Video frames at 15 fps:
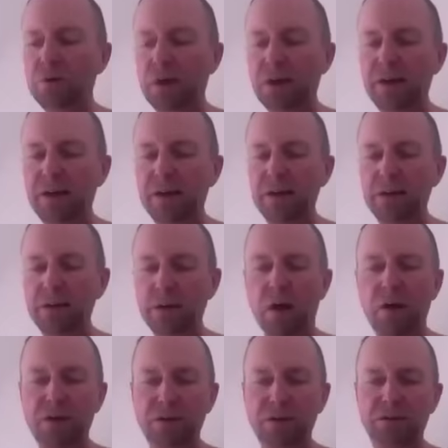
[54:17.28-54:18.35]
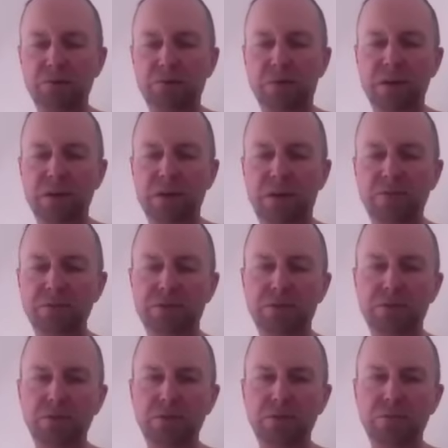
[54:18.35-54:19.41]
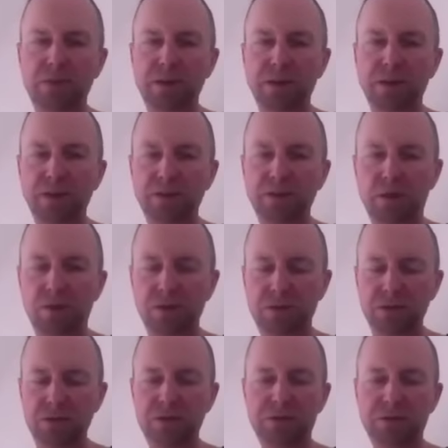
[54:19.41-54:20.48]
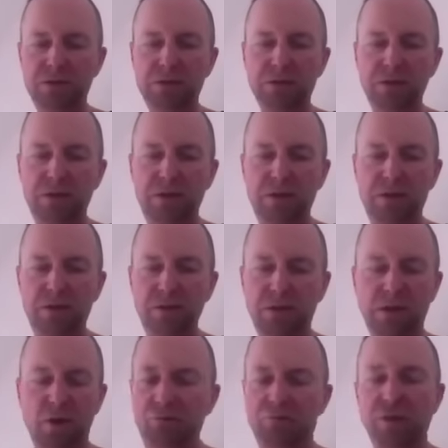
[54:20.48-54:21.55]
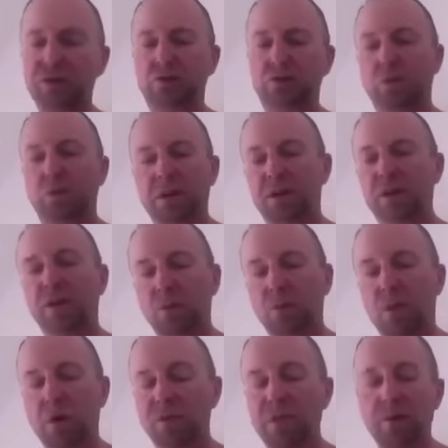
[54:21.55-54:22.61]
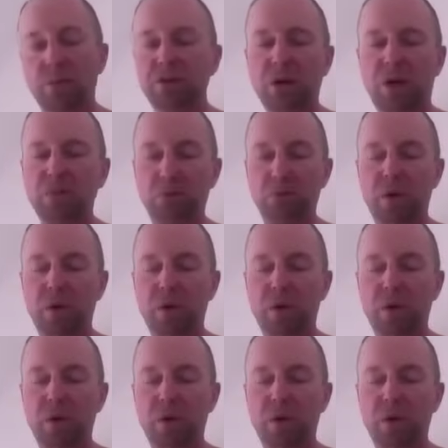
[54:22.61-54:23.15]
clear lines when it comes to many of these artists. Prince would be another one. There were times